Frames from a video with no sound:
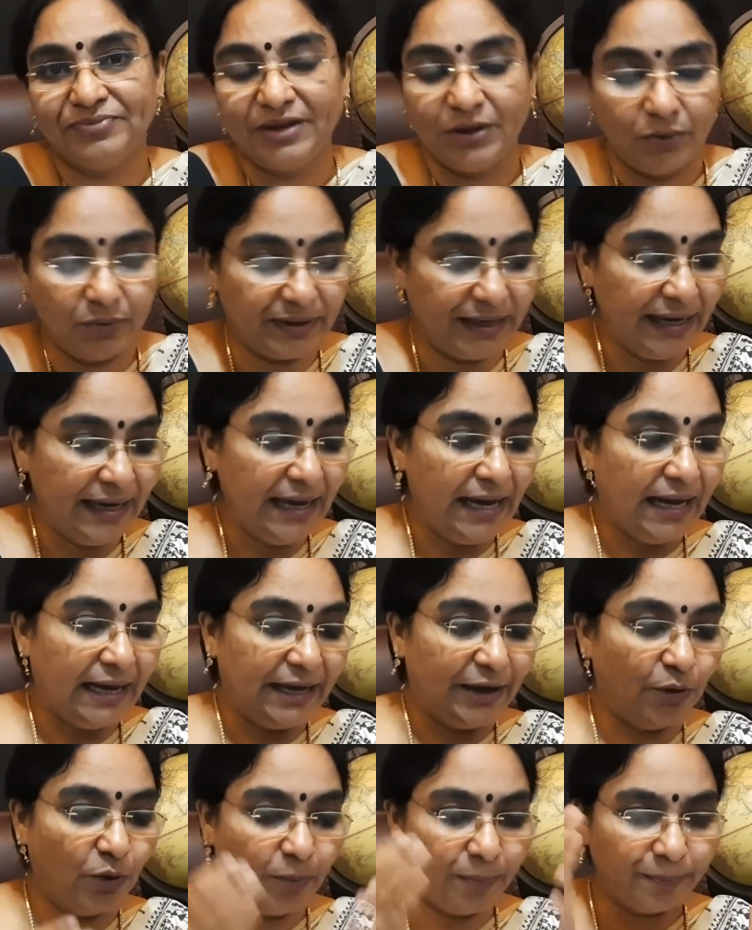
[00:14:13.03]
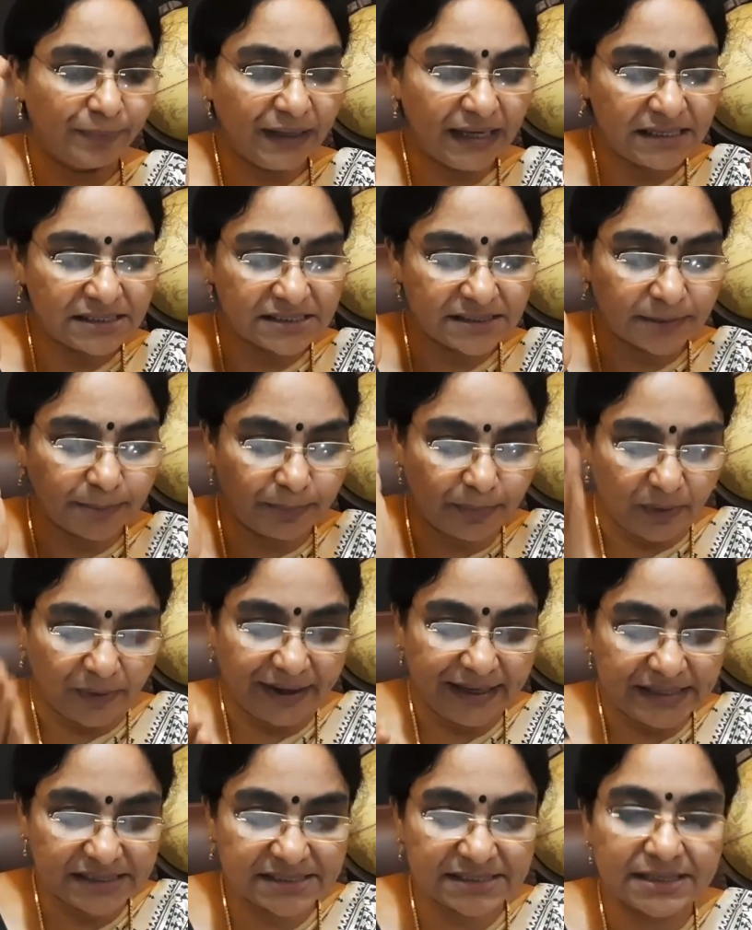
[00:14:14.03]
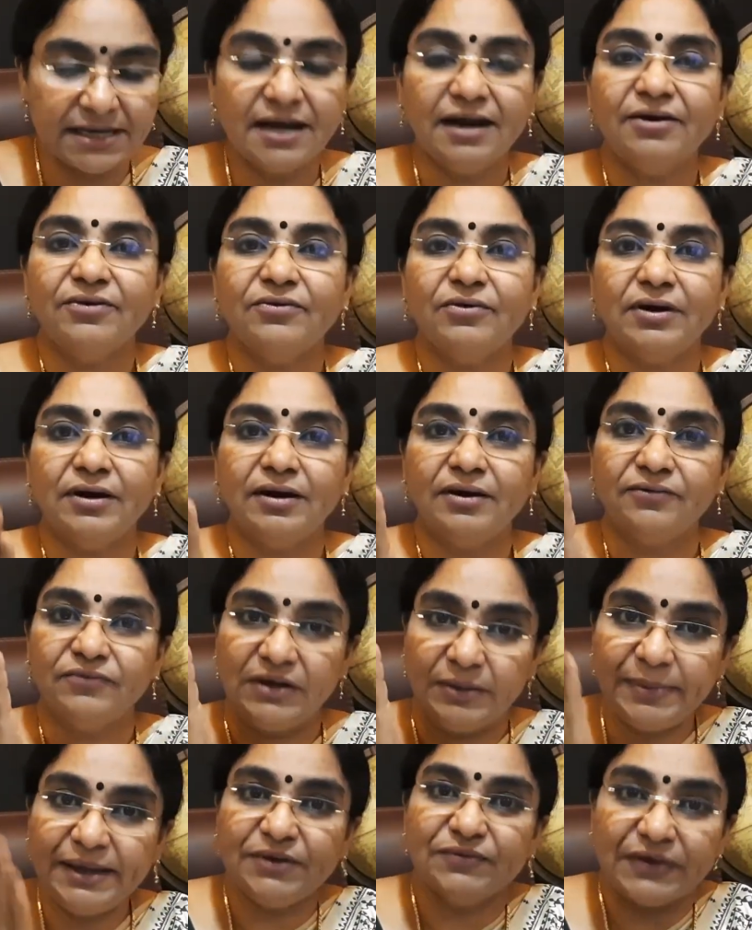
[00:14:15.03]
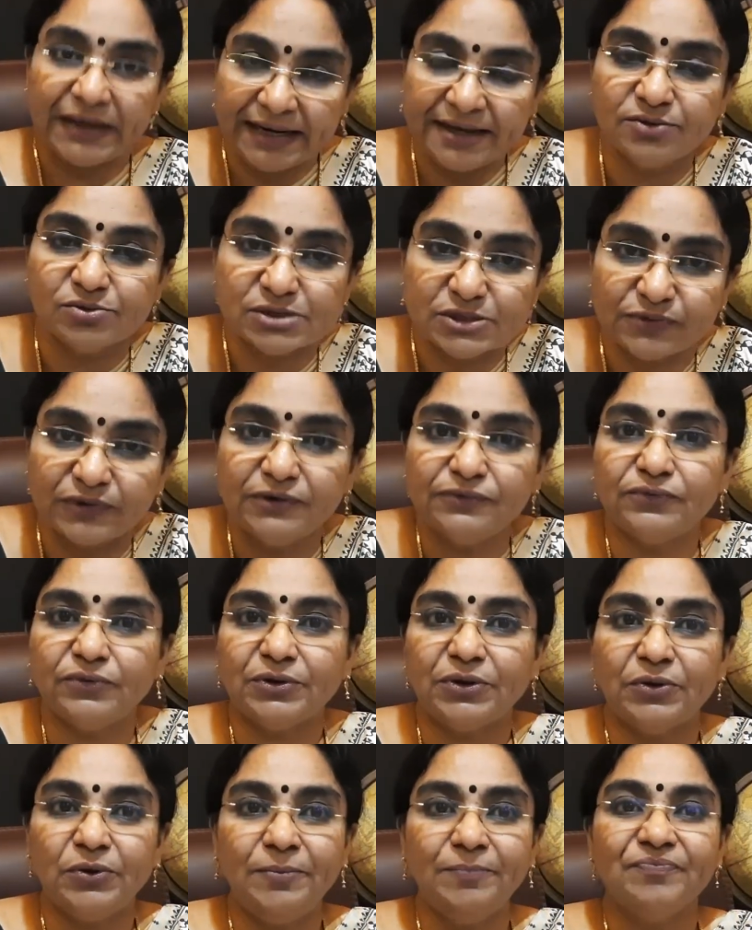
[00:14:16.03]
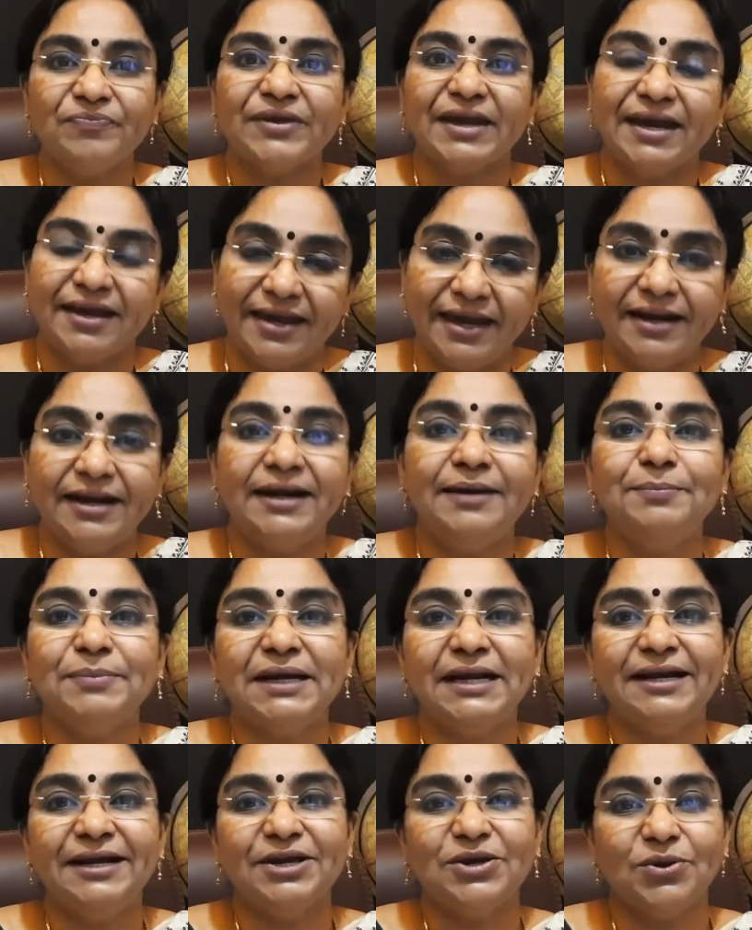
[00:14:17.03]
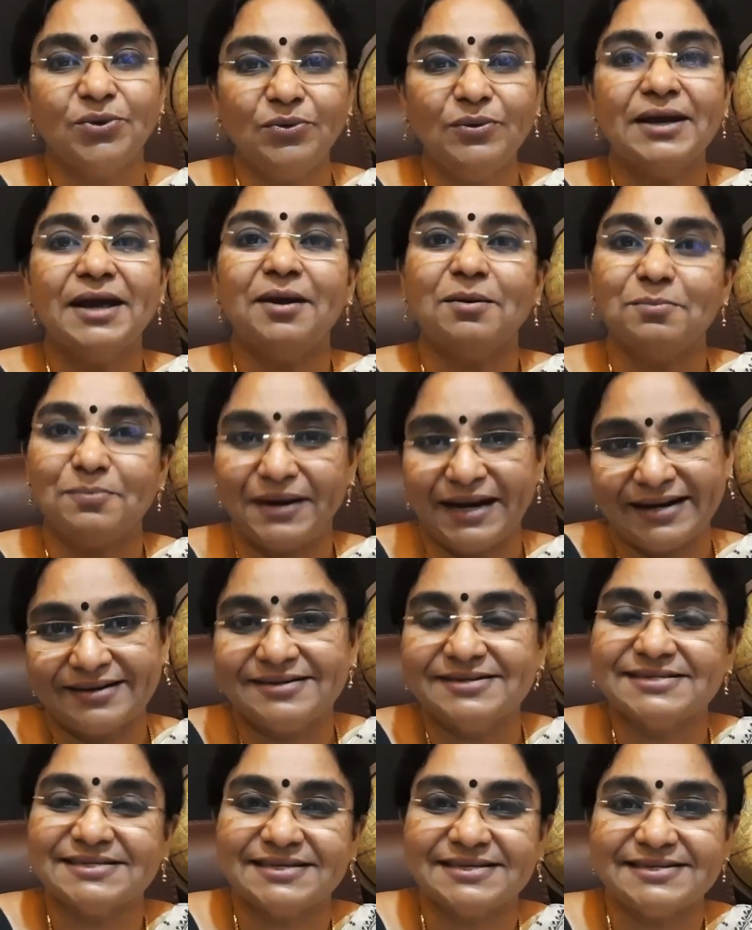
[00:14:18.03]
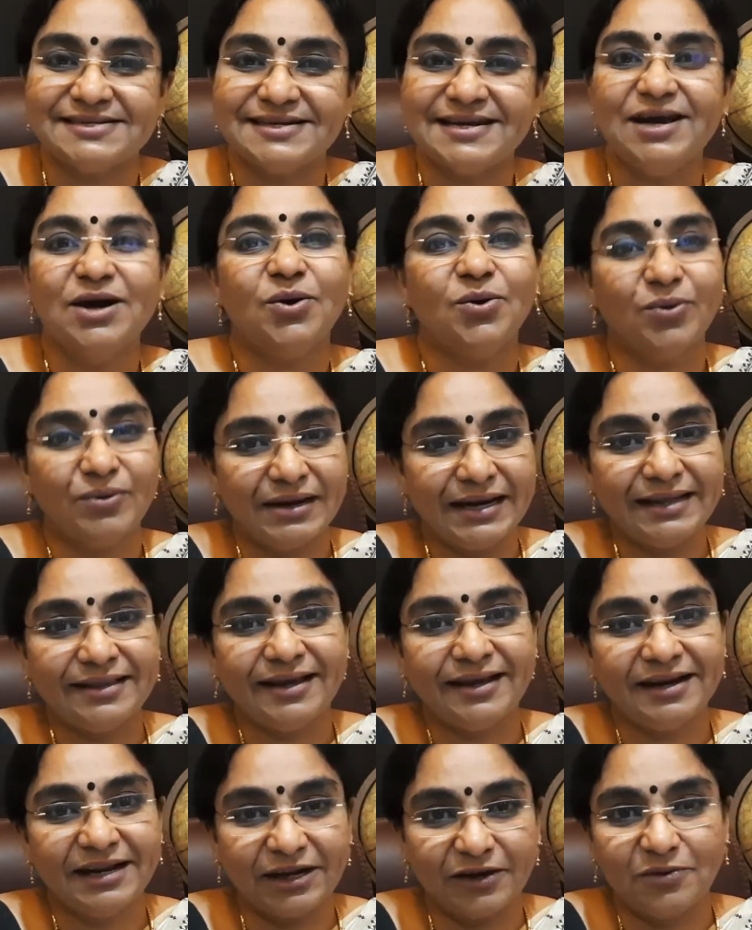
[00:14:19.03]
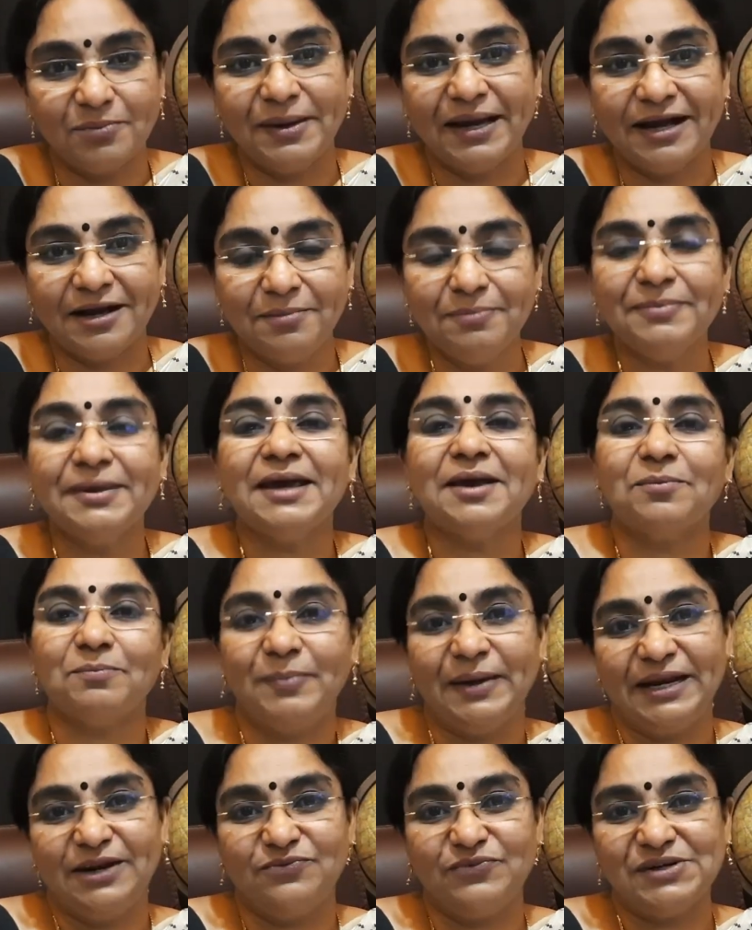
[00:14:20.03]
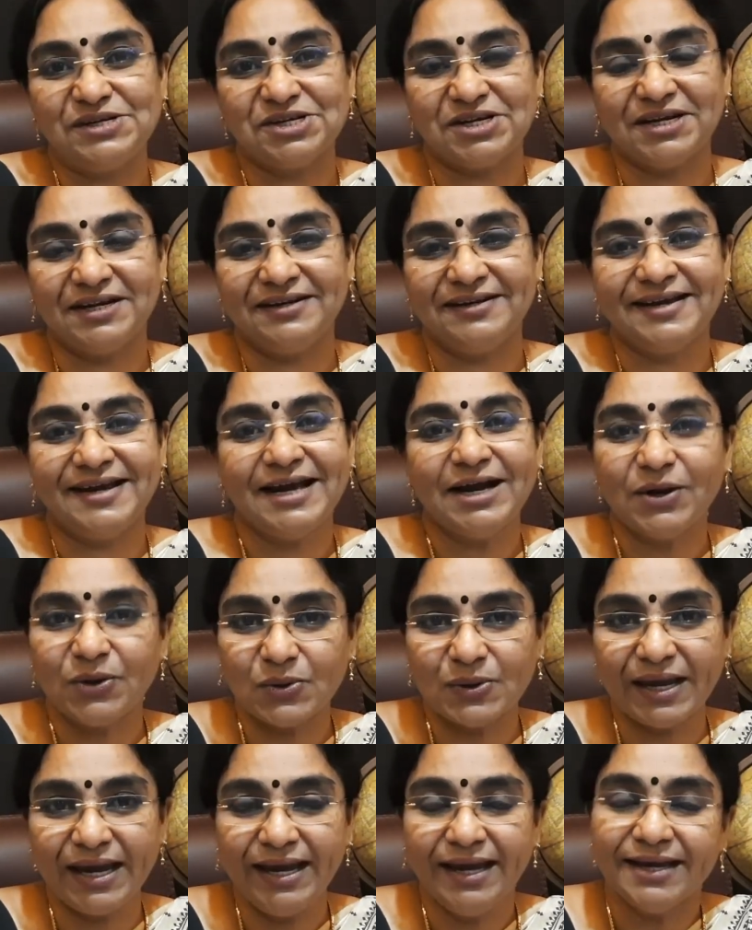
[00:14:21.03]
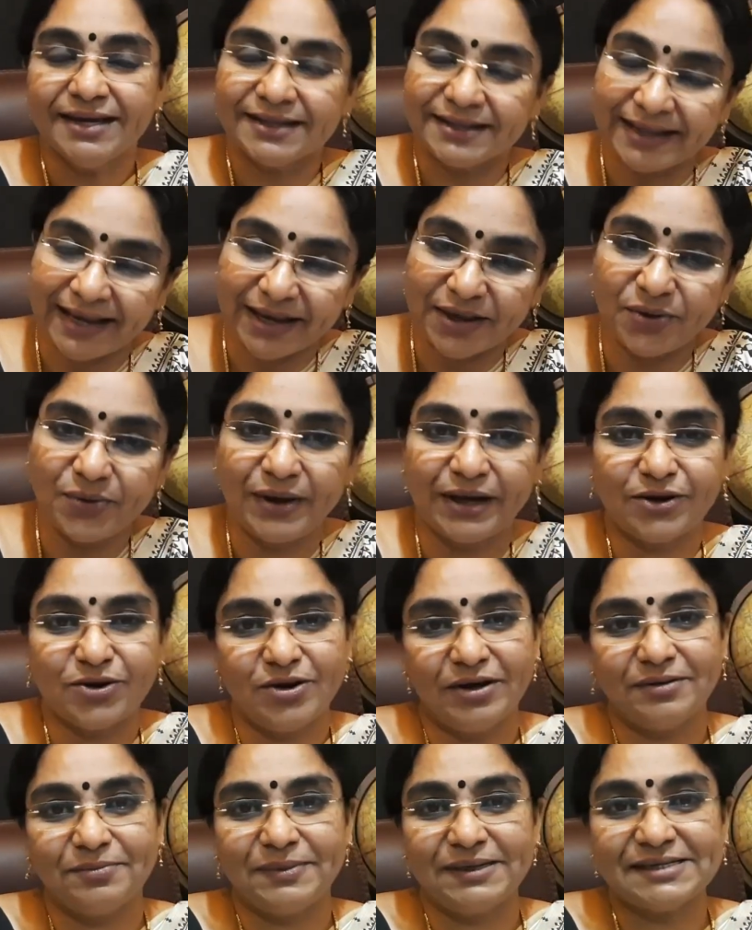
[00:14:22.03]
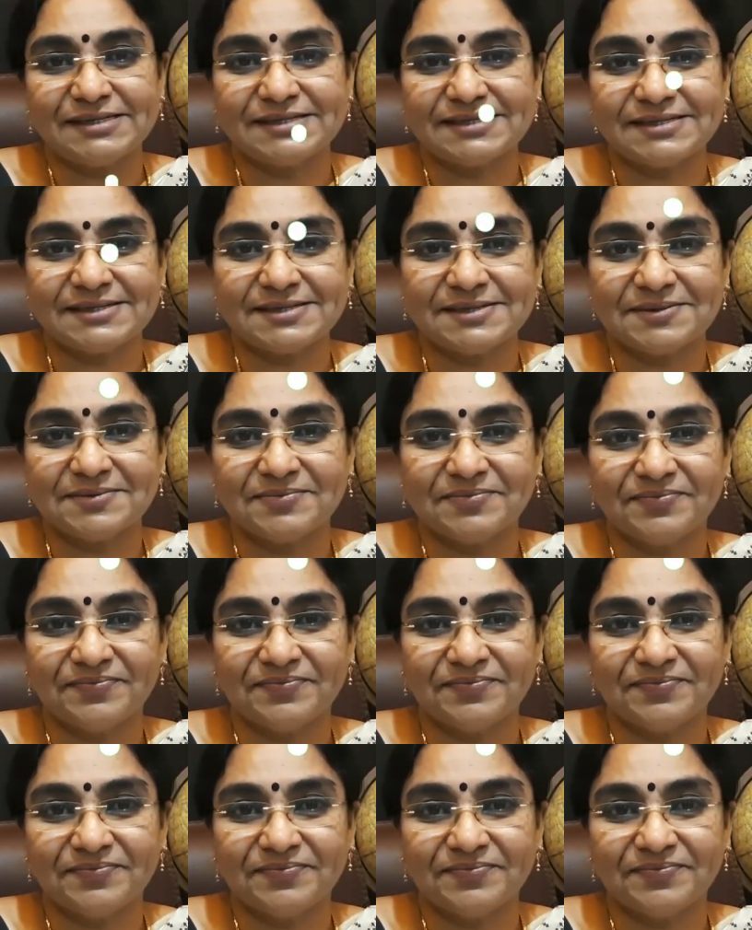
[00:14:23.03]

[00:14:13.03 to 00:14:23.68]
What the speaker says: Okay, I hope these points will be very useful for you. Again, I am telling you, practice it. Only then it will become beneficial. Okay, thank you and God bless.